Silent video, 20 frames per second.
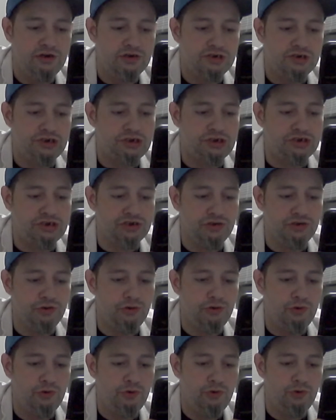
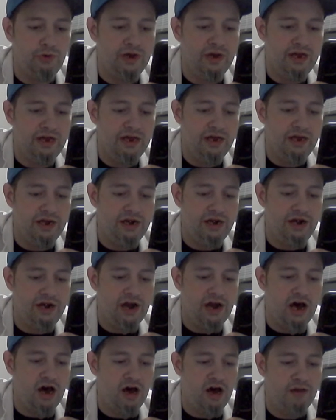
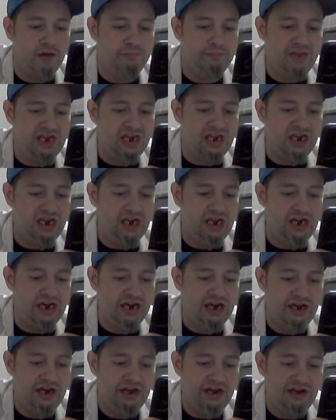
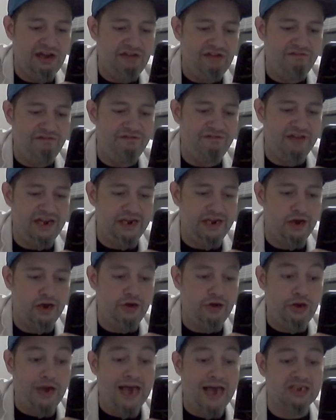Tsunami video.
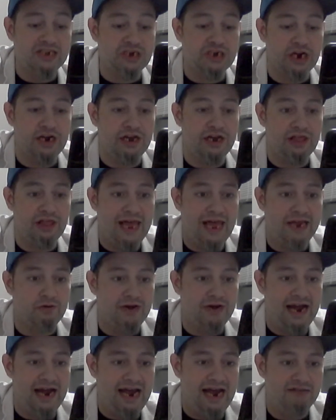You guys are going to like
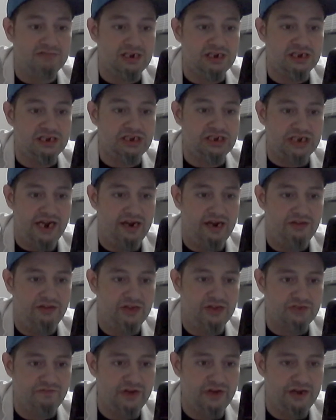what I have to say in
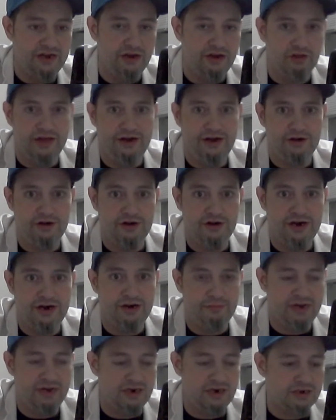this video later in a
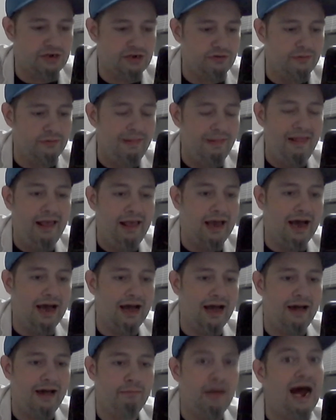minute too.
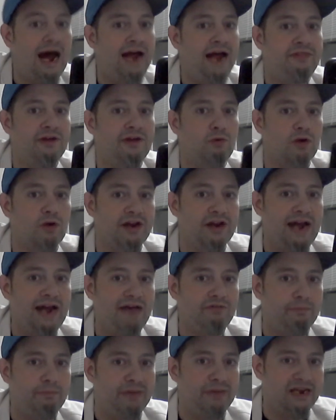I think we're going to
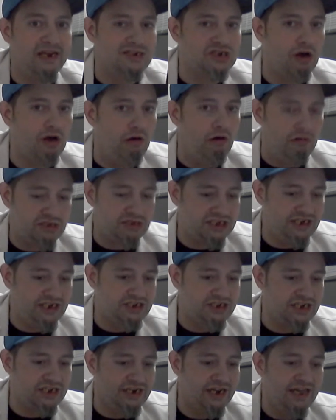have the biggest alt
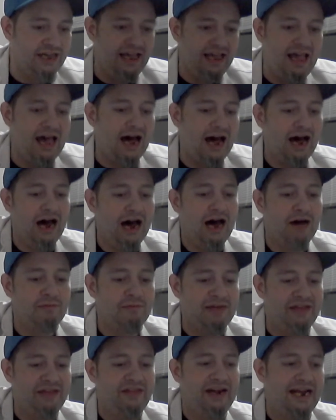season
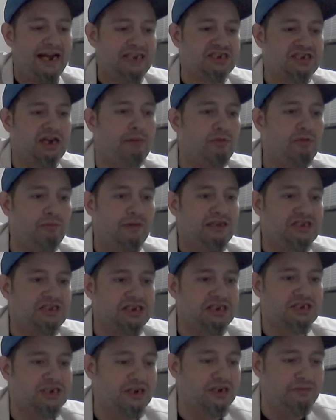in the next couple of months.
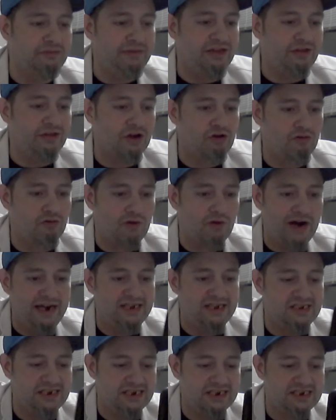It's going to be the
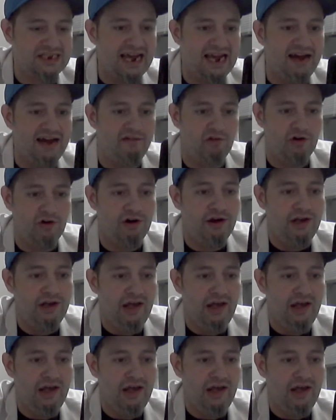craziest ever.